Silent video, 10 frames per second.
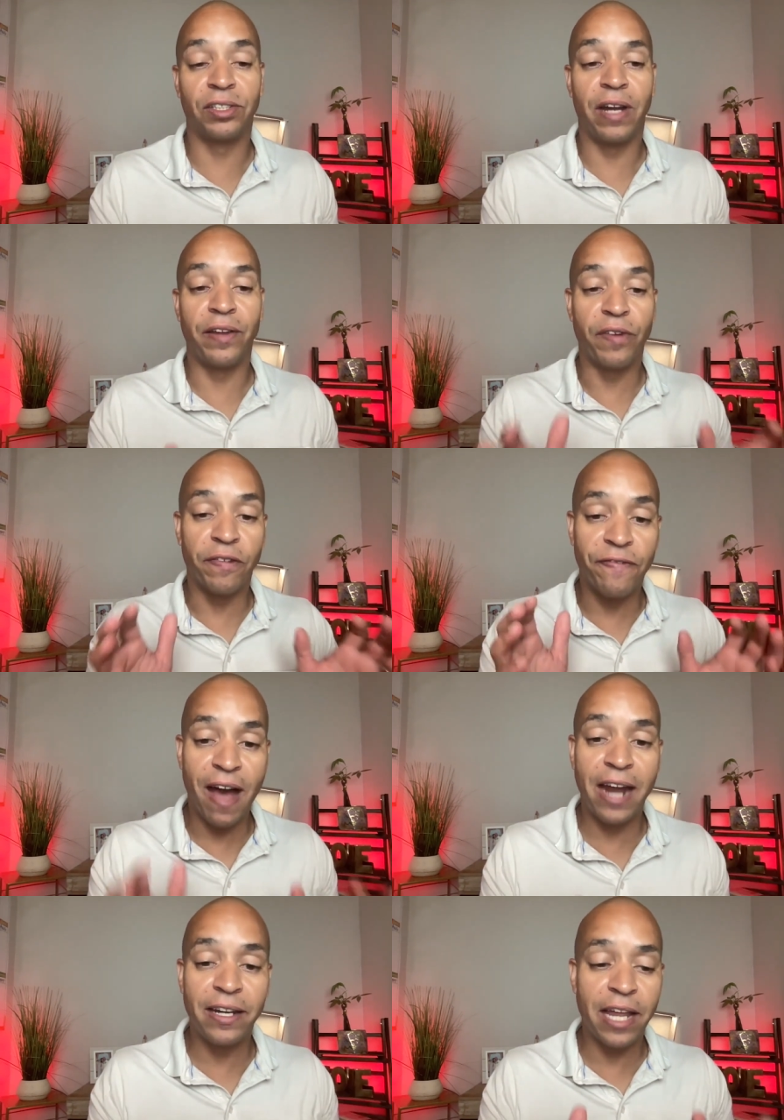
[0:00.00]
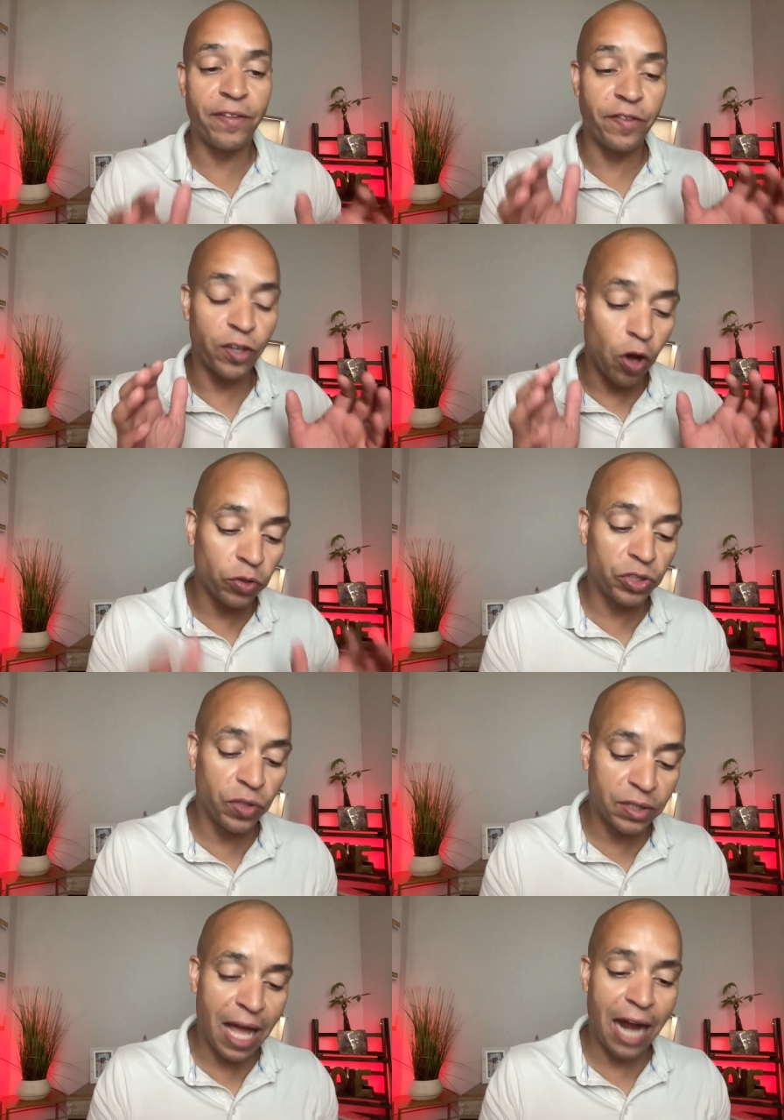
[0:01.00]
And if you find and if you go to a
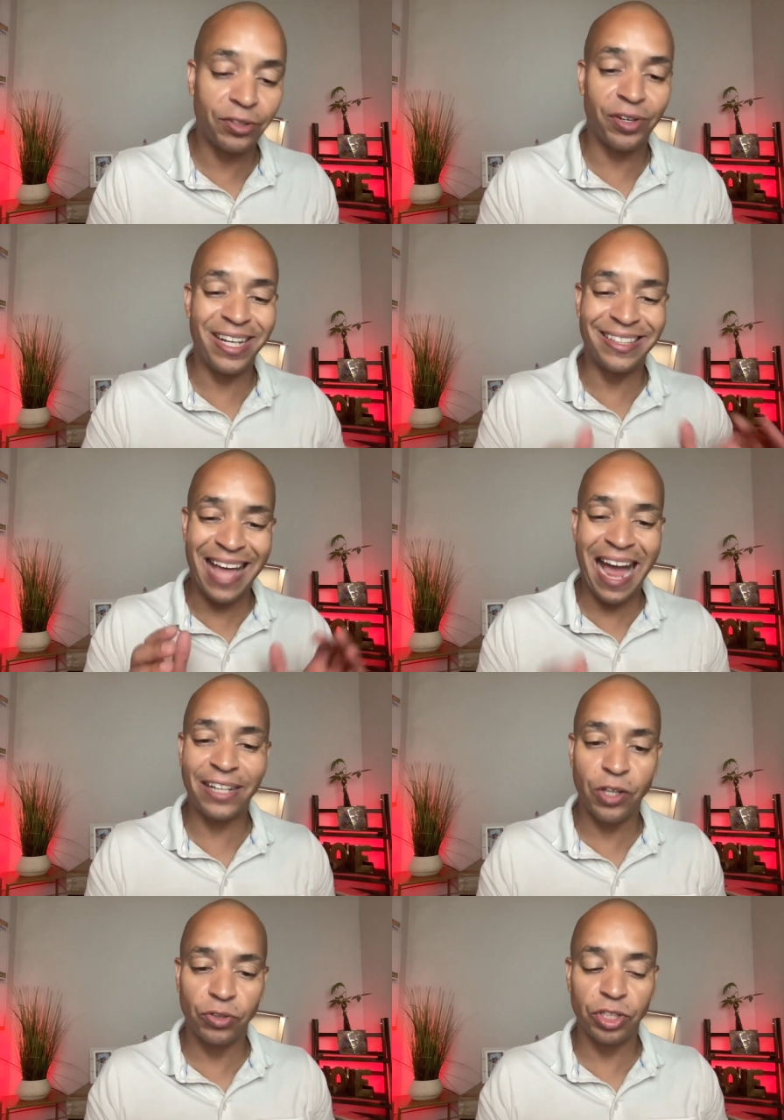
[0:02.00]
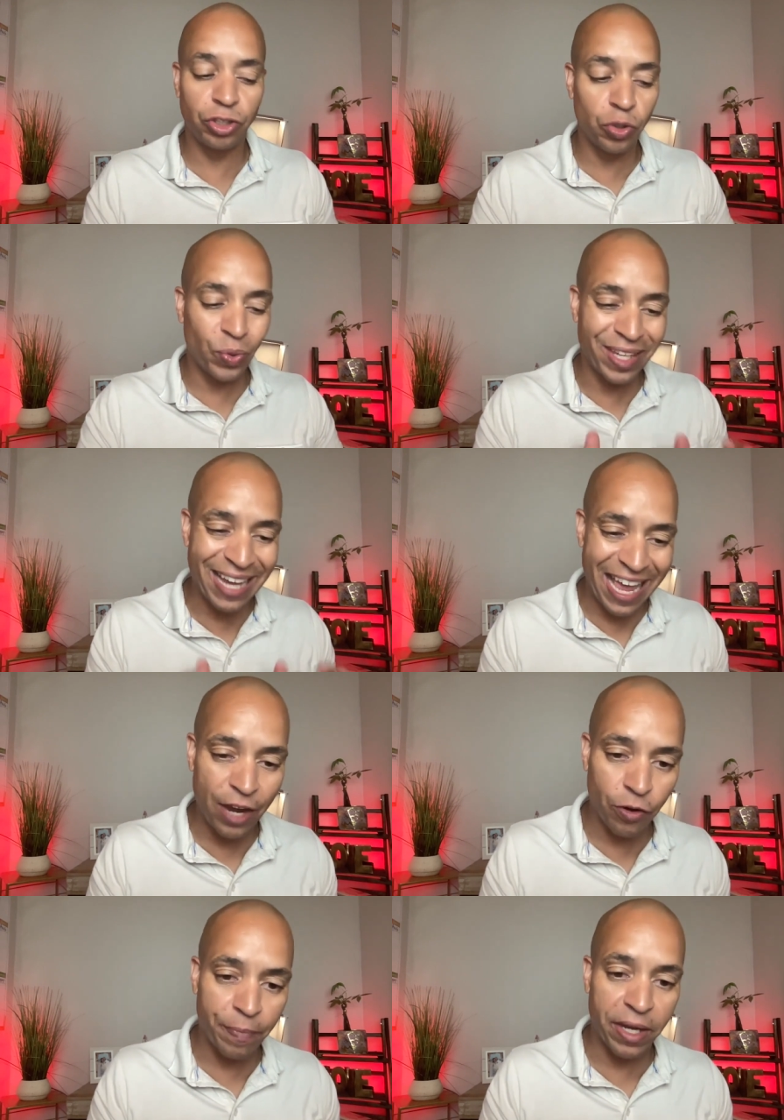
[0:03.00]
doctor and he diagnoses you with an
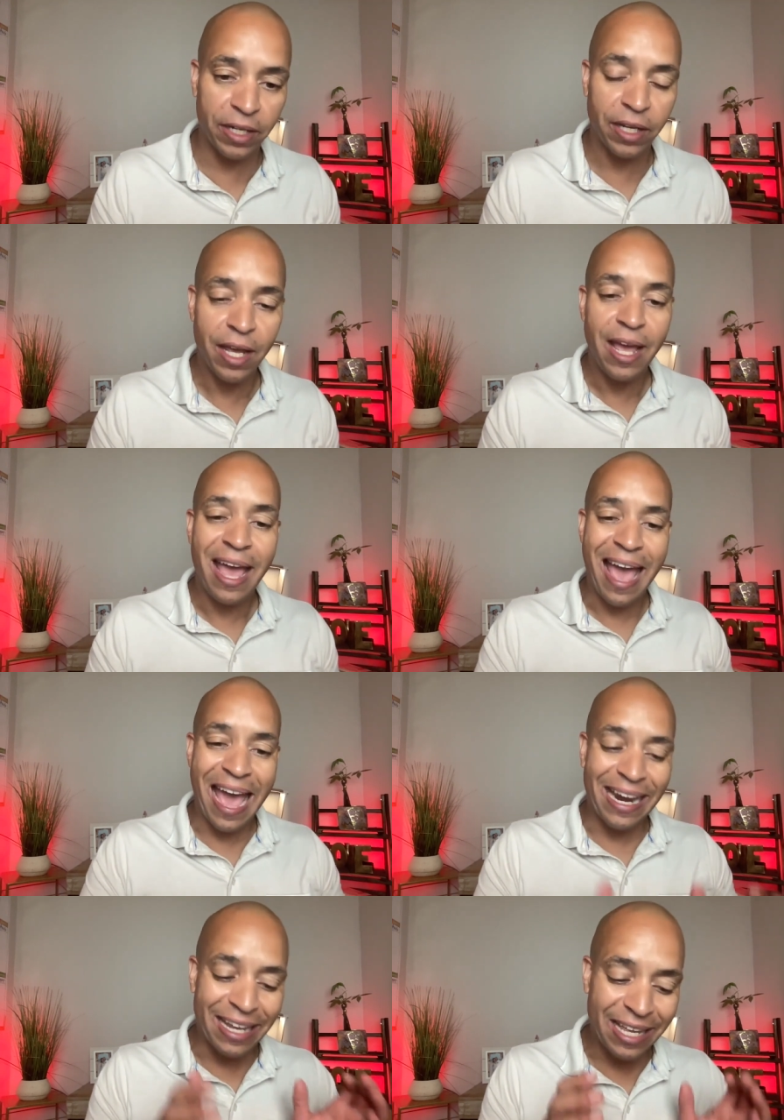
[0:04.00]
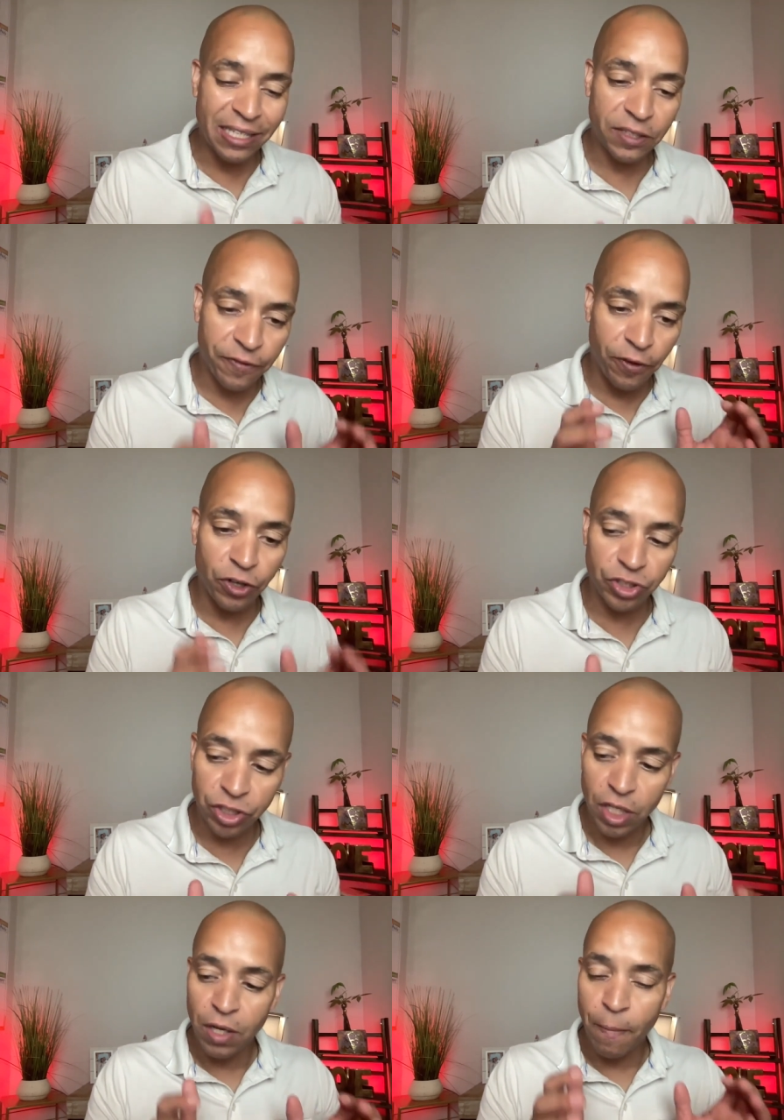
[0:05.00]
ailment and his first
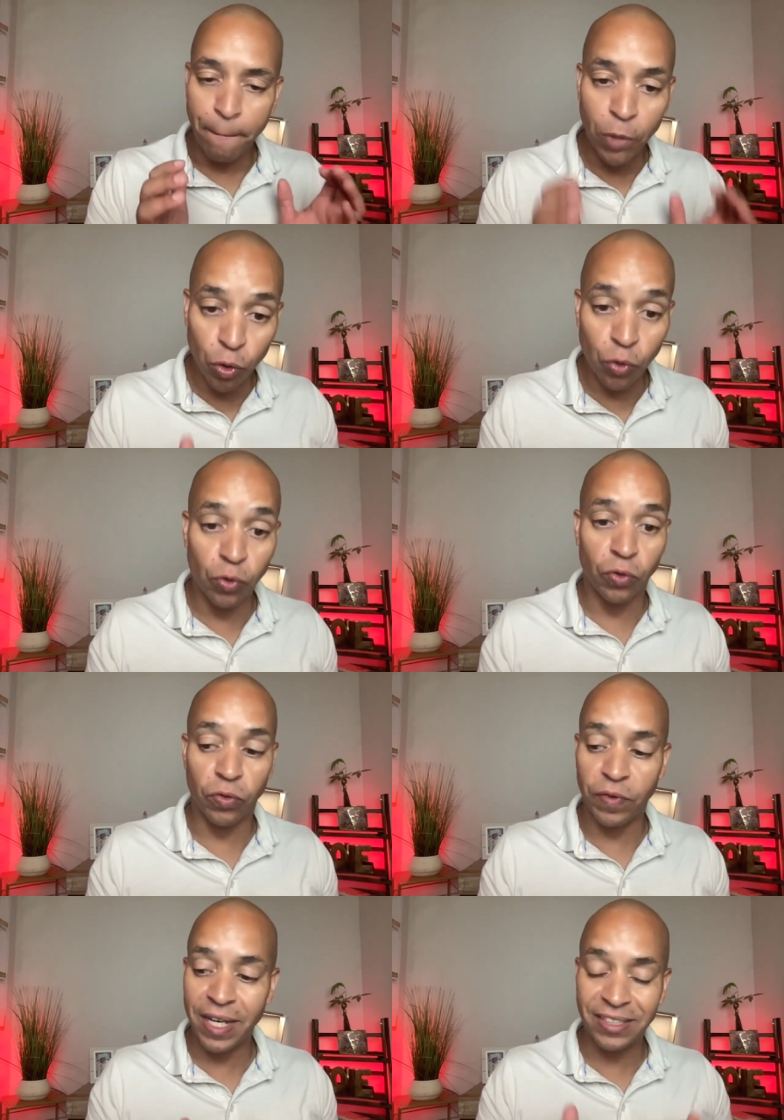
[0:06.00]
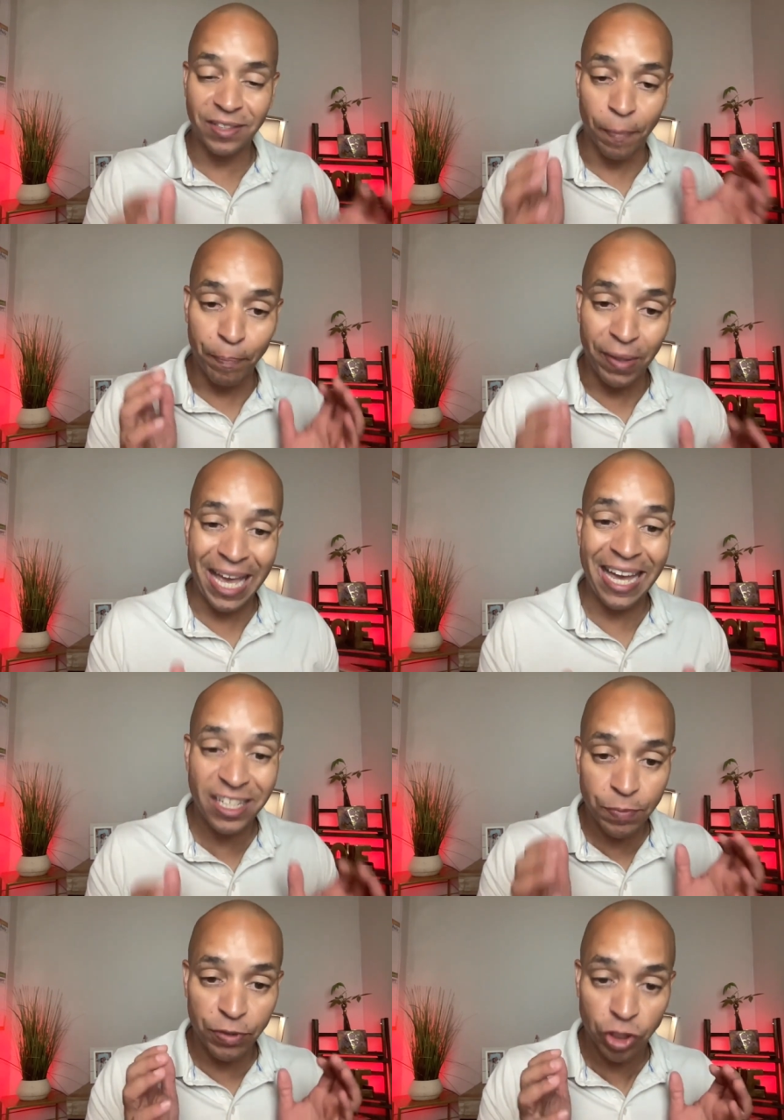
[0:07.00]
move is to get
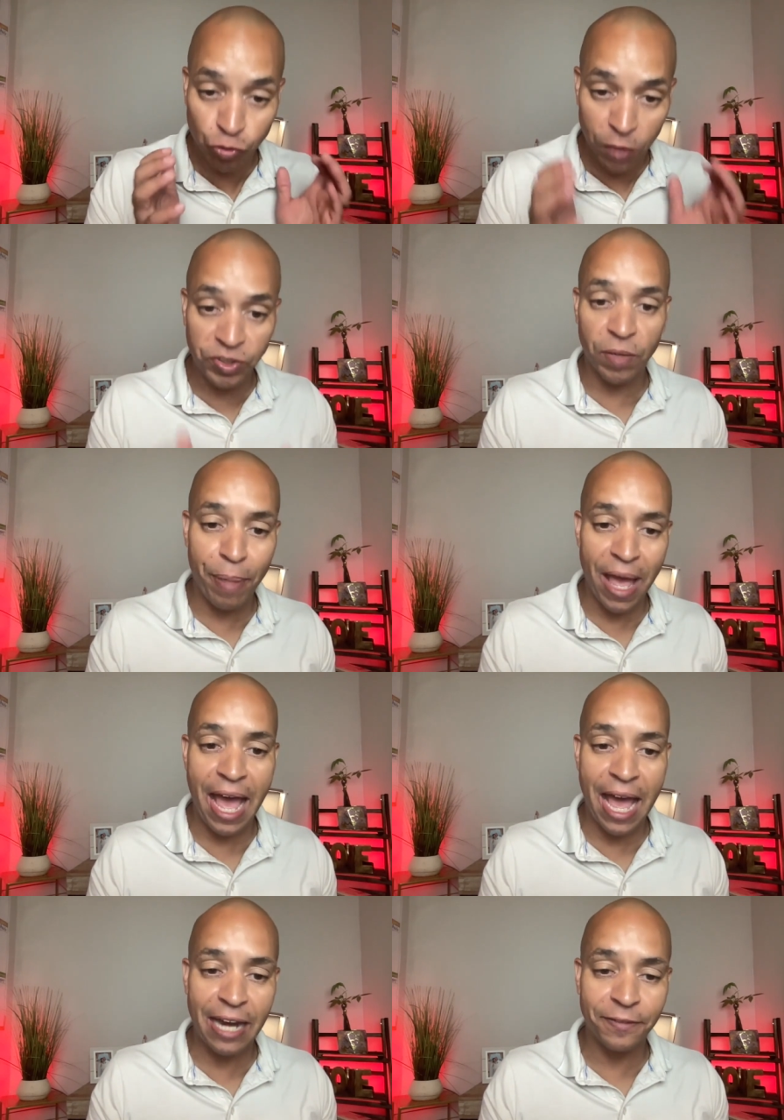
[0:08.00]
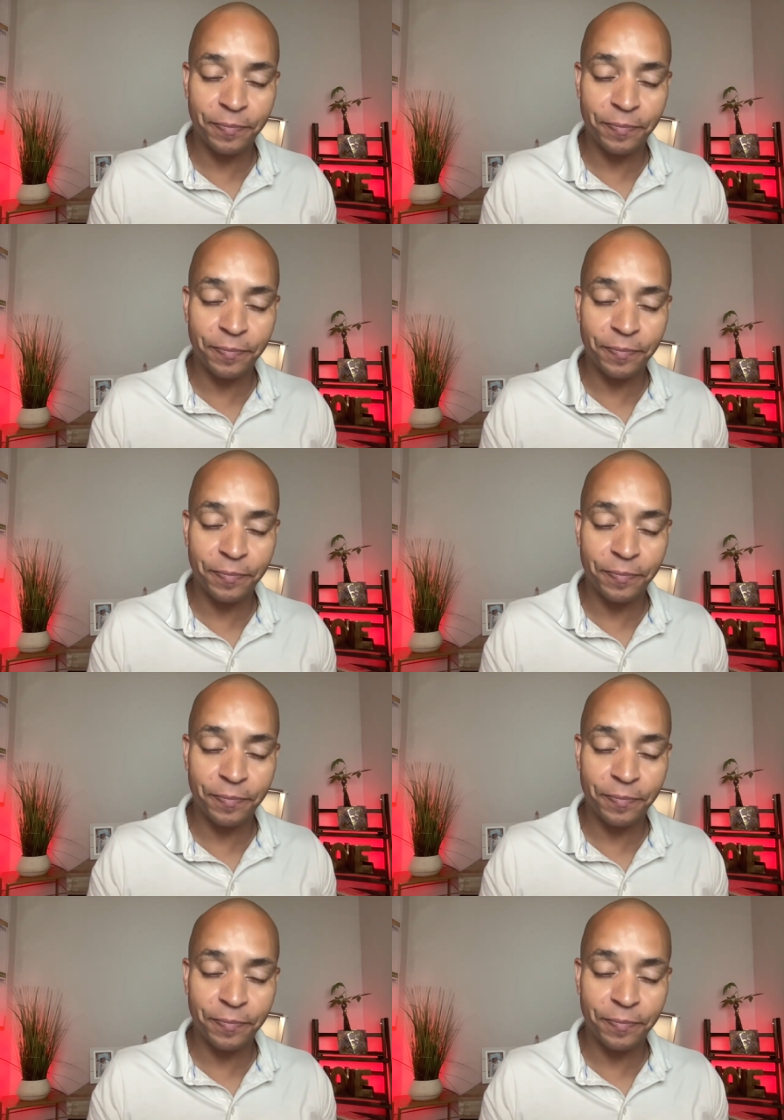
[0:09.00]
his prescription pad